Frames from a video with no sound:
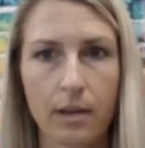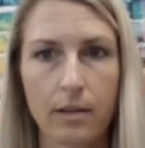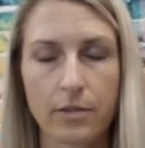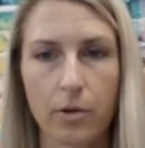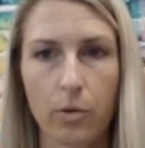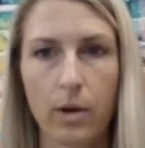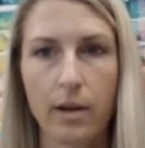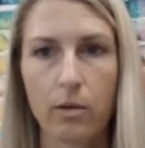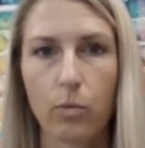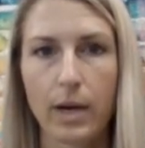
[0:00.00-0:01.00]
So
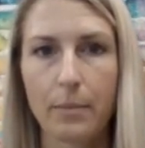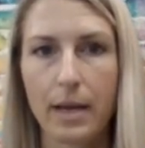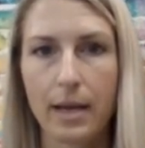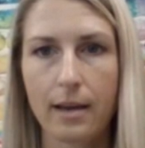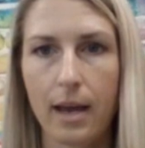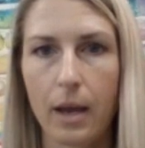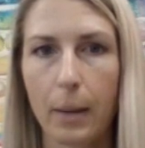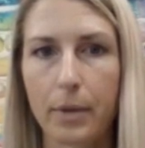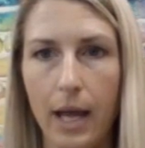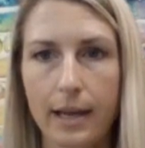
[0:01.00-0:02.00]
when I make a
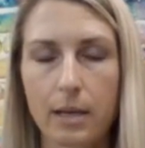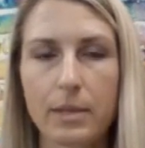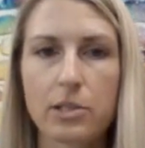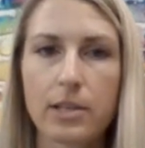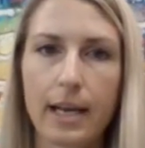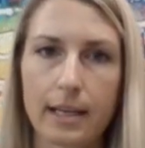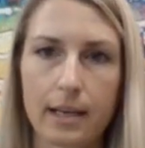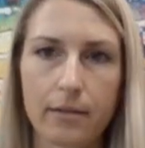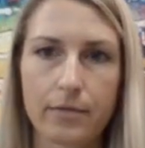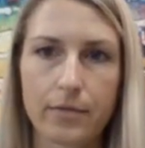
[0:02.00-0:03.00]
black image
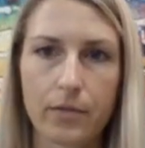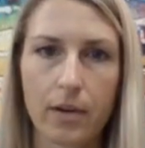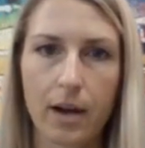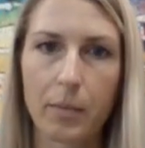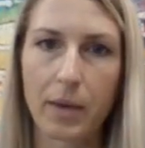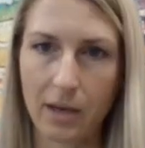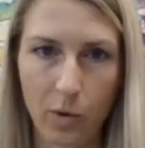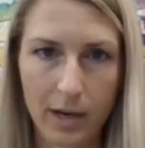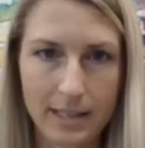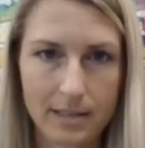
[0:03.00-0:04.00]
negative, I make it
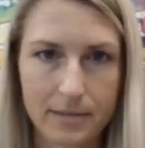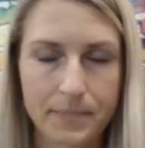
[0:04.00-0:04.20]
white.